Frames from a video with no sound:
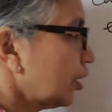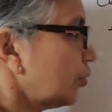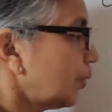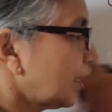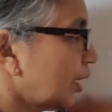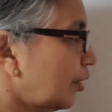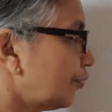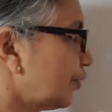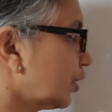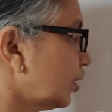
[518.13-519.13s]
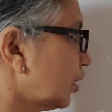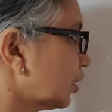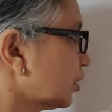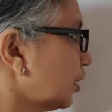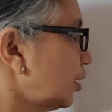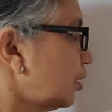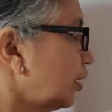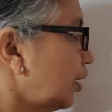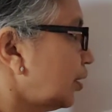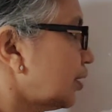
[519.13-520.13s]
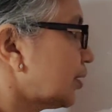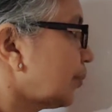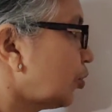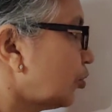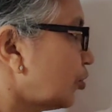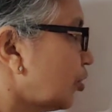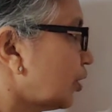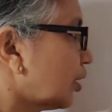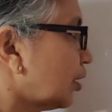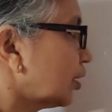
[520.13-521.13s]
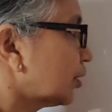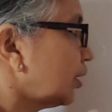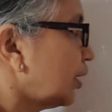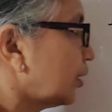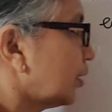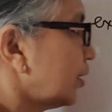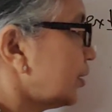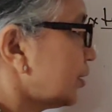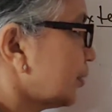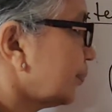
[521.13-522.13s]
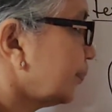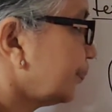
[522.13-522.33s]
here we have the conductor like this. I'm going to draw the conductor like this,